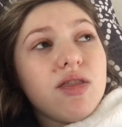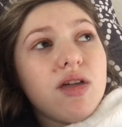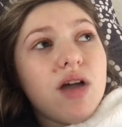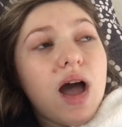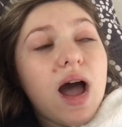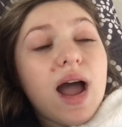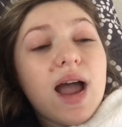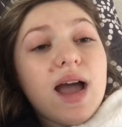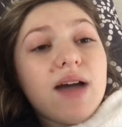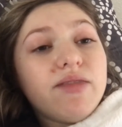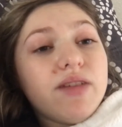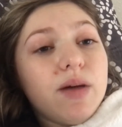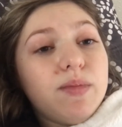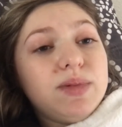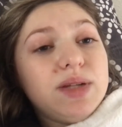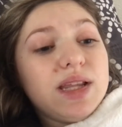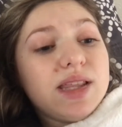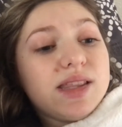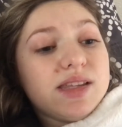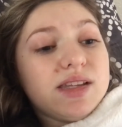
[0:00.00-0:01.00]
I have
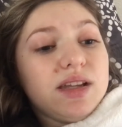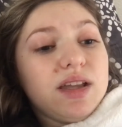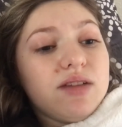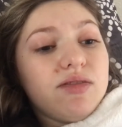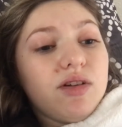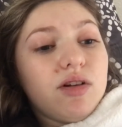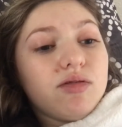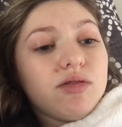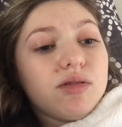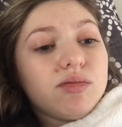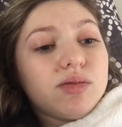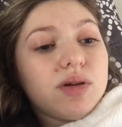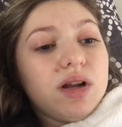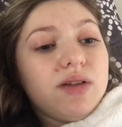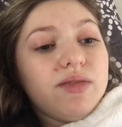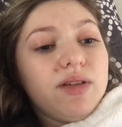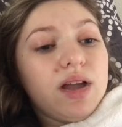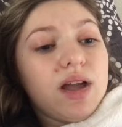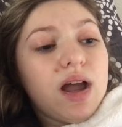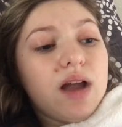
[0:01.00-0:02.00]
updates to give on
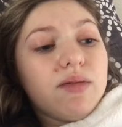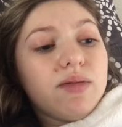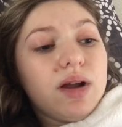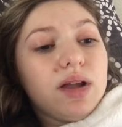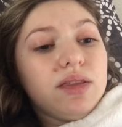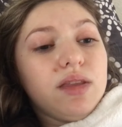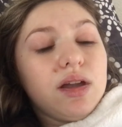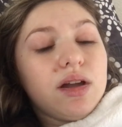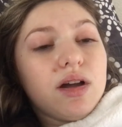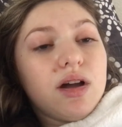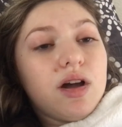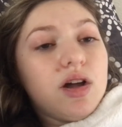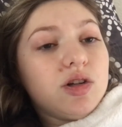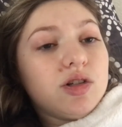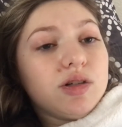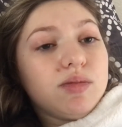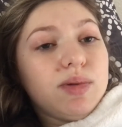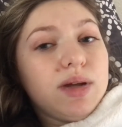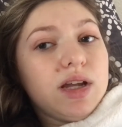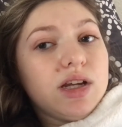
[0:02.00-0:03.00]
Reprieve. Like, I read like
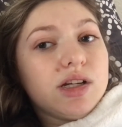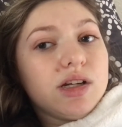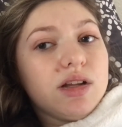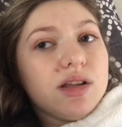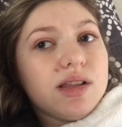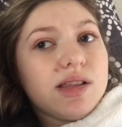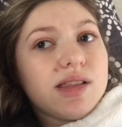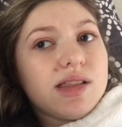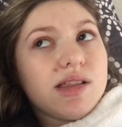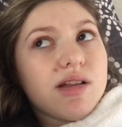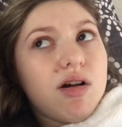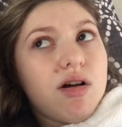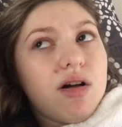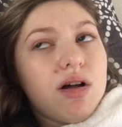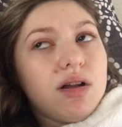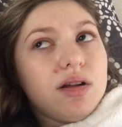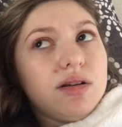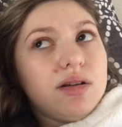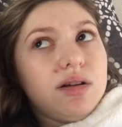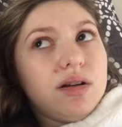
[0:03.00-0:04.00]
100 pages
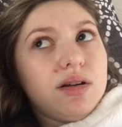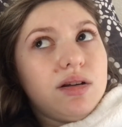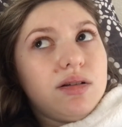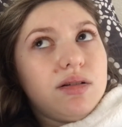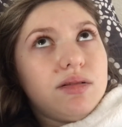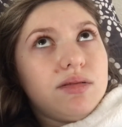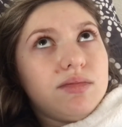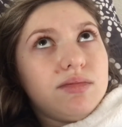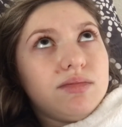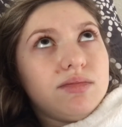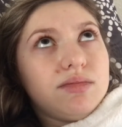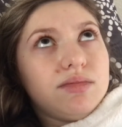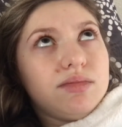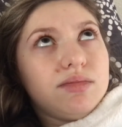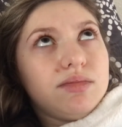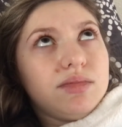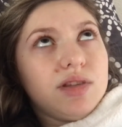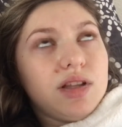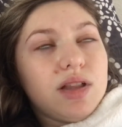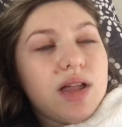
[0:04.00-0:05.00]
on
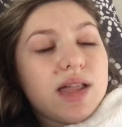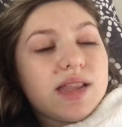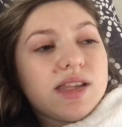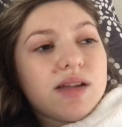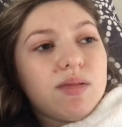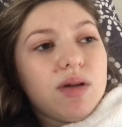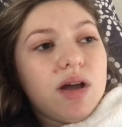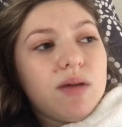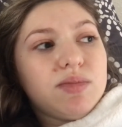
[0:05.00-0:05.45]
the last time I